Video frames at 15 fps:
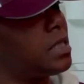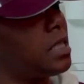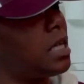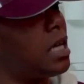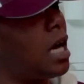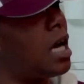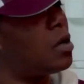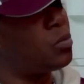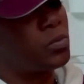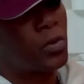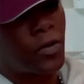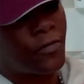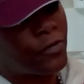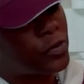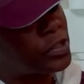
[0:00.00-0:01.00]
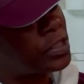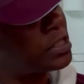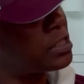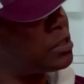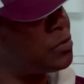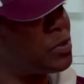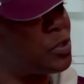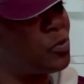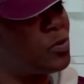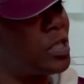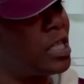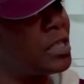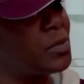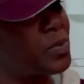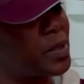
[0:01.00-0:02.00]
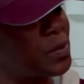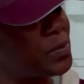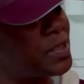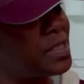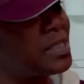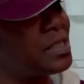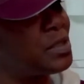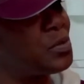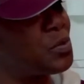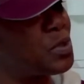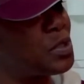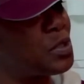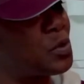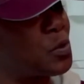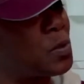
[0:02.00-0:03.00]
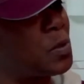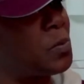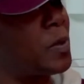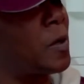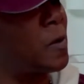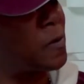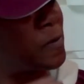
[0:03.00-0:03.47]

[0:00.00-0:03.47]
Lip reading: Unfortunately, we do not get paid, but this is what it's all about.